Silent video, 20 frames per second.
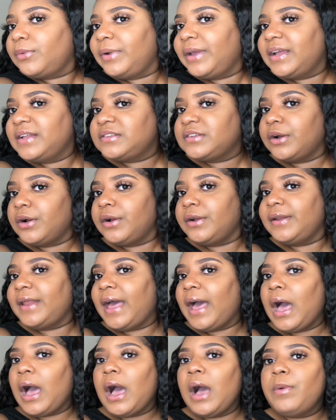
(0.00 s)
way it turned
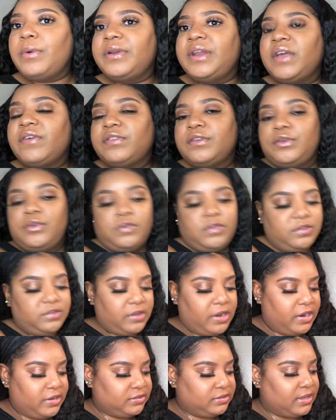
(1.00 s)
out. I would definitely do
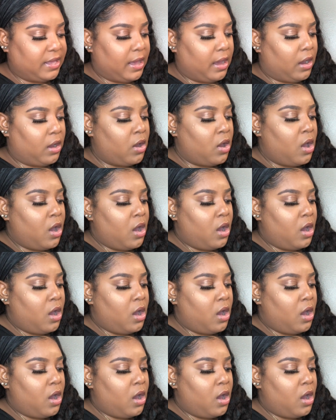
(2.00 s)
this hairstyle